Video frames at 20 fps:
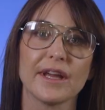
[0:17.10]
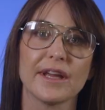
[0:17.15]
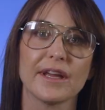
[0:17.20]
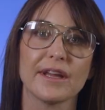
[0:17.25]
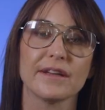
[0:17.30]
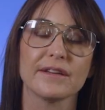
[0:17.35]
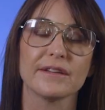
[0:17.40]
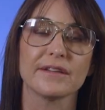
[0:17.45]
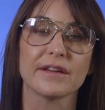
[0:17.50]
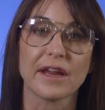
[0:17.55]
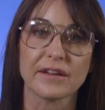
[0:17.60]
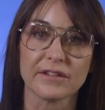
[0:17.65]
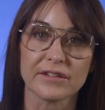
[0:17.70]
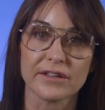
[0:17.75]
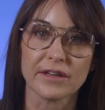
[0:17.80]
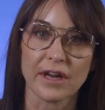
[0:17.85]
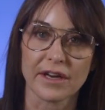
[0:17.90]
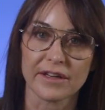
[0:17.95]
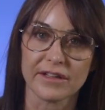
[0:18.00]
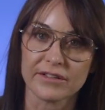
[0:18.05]
in
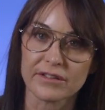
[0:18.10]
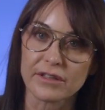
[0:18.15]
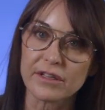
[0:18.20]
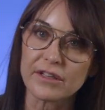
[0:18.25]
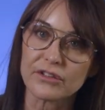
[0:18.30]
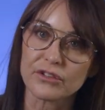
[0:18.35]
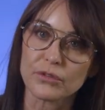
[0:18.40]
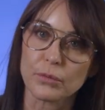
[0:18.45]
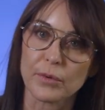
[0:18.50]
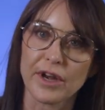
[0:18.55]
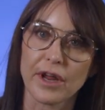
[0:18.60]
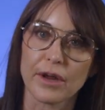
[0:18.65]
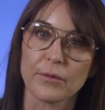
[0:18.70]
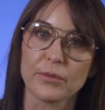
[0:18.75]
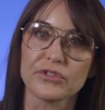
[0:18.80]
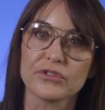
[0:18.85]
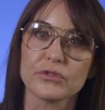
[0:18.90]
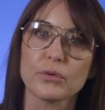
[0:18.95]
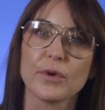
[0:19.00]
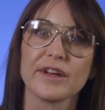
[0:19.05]
1996 when I
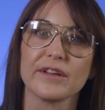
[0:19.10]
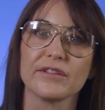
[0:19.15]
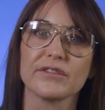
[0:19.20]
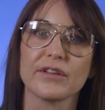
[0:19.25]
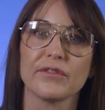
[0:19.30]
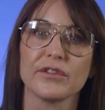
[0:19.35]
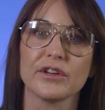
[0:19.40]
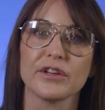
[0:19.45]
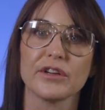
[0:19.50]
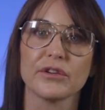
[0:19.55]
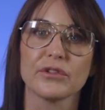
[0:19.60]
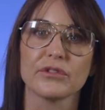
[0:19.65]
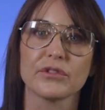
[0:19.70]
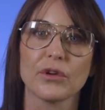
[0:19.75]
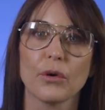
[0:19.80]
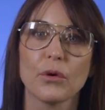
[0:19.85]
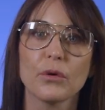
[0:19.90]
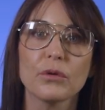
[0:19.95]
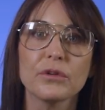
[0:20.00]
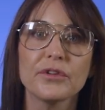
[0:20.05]
was 27 years
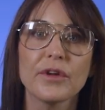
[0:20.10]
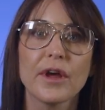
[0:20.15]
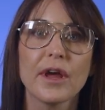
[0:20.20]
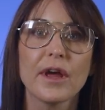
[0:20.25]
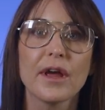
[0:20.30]
old,